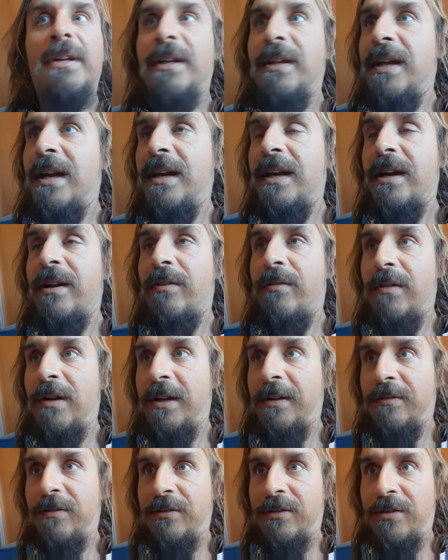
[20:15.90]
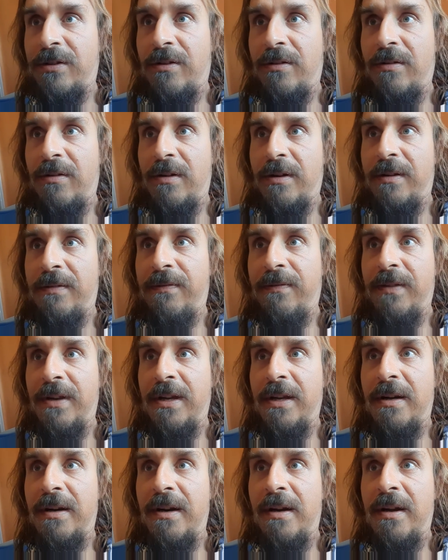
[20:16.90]
They can only control the
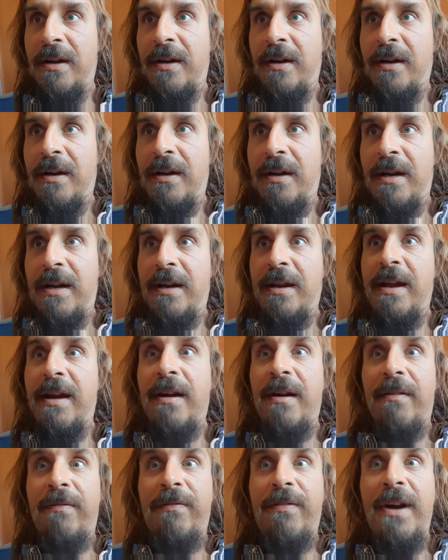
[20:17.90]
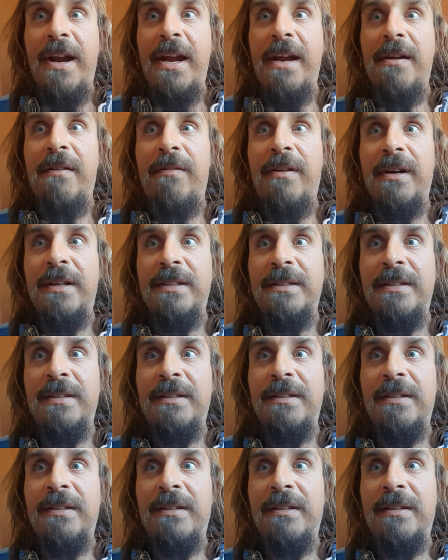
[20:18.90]
fear, and they are afraid of
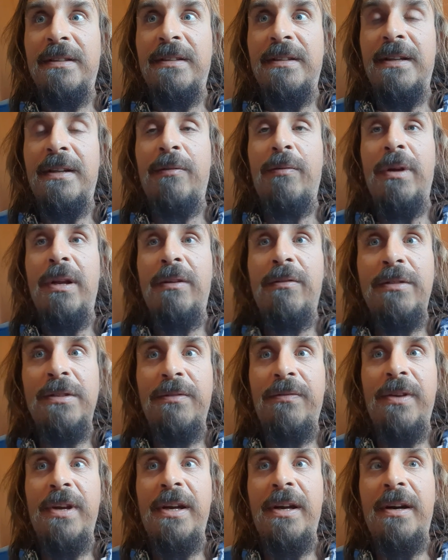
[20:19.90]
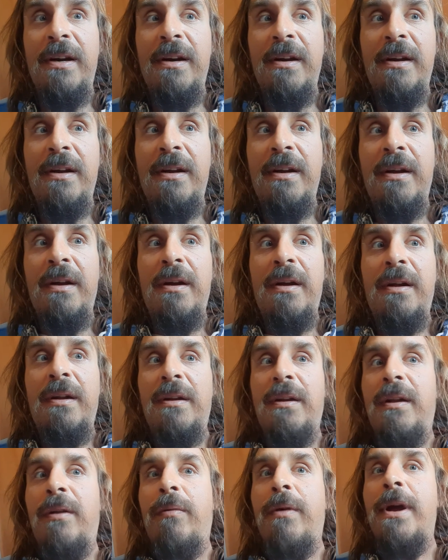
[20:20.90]
us that we lose fear,
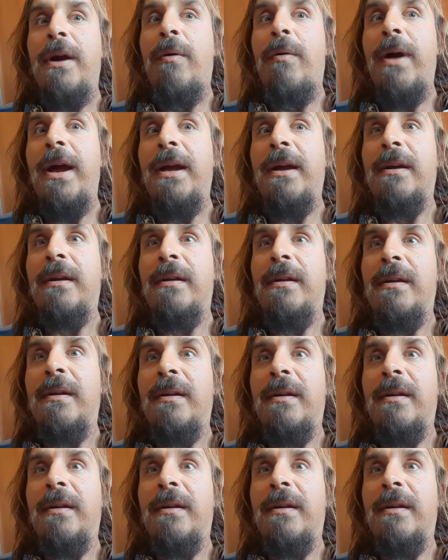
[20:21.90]
that we awaken.